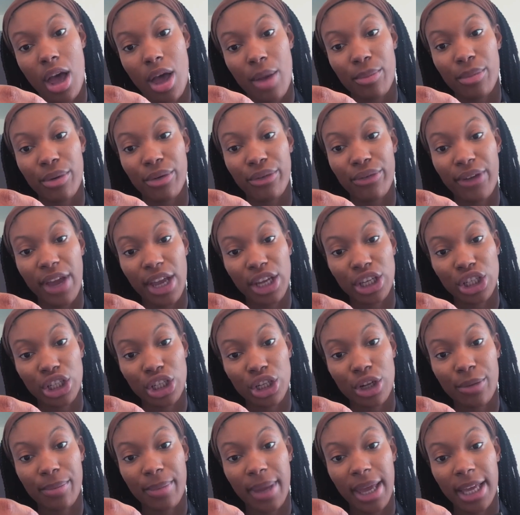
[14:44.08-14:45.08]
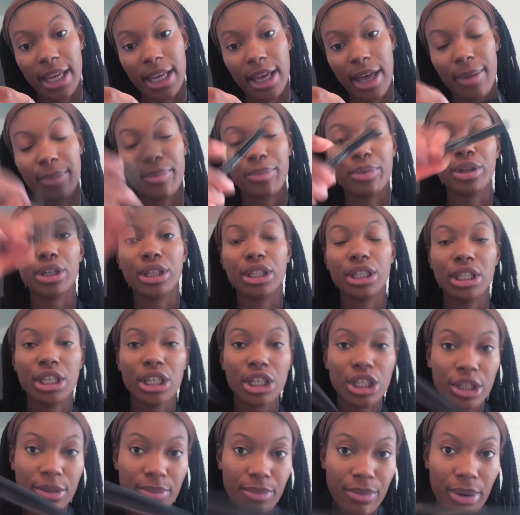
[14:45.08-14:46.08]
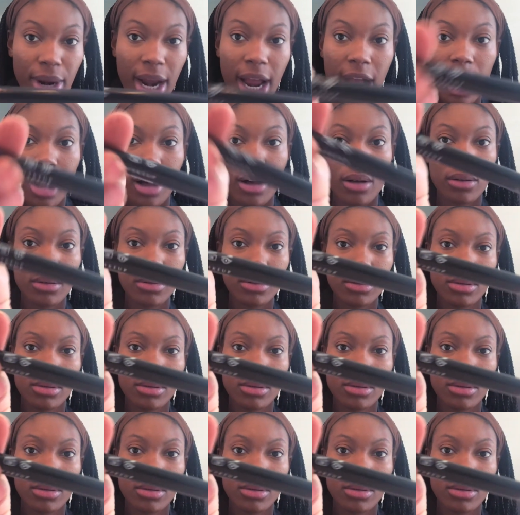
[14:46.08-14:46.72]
Professional Makeup Precision Brow.